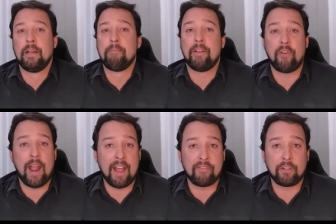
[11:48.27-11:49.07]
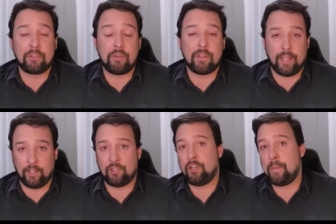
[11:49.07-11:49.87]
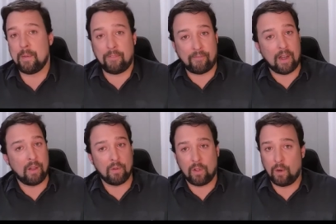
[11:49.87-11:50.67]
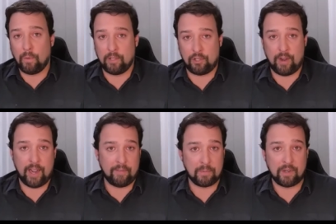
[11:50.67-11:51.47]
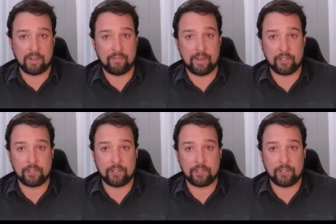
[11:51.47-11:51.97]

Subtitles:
If you have those two things, you'll be able to follow along with this training from start to finish.